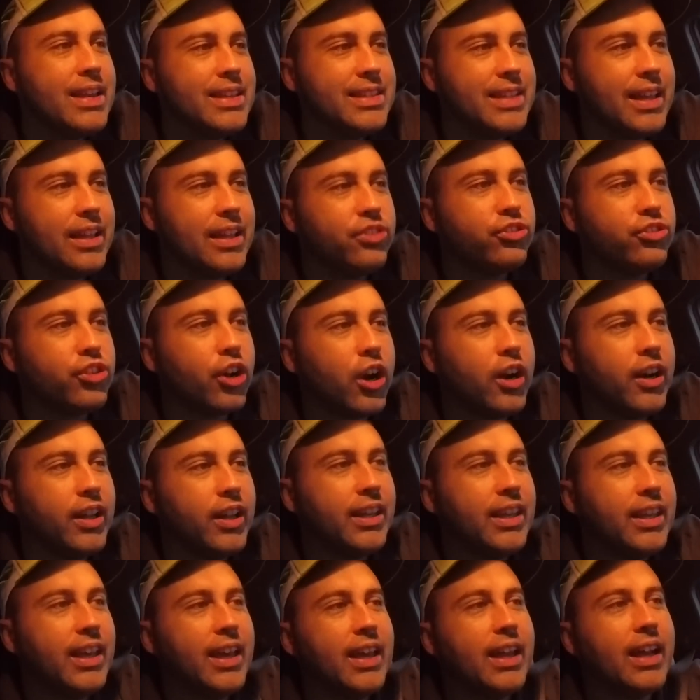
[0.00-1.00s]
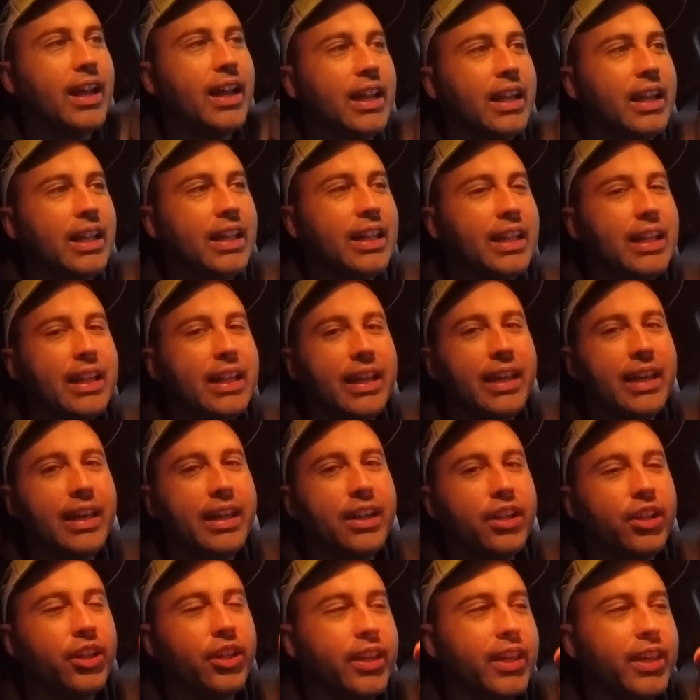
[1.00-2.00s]
did start to get a
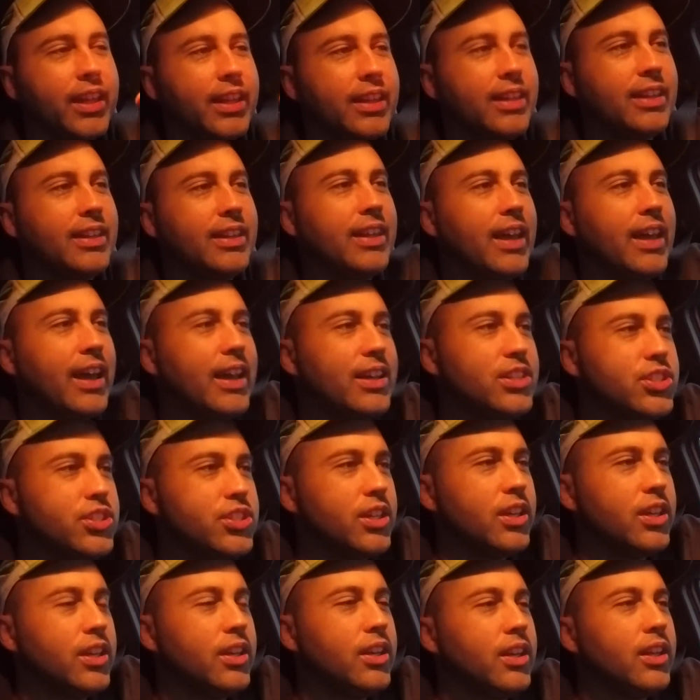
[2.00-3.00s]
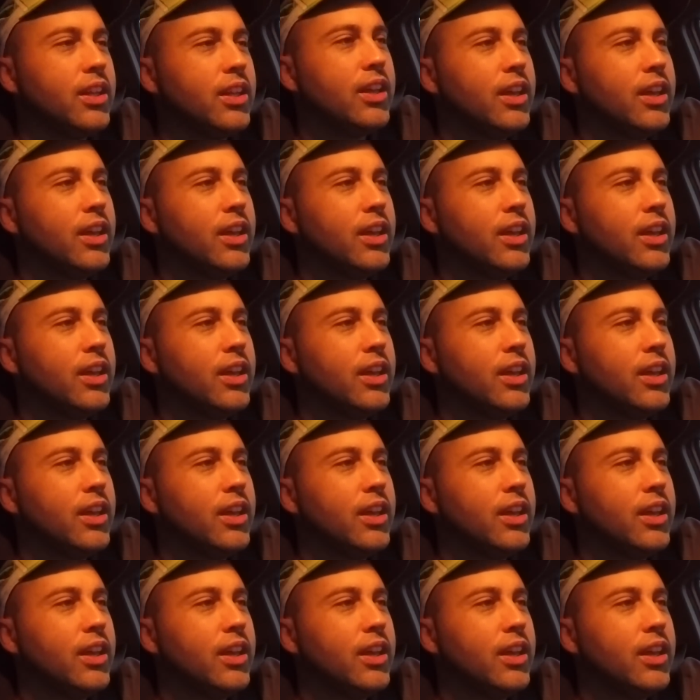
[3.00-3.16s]
little indentation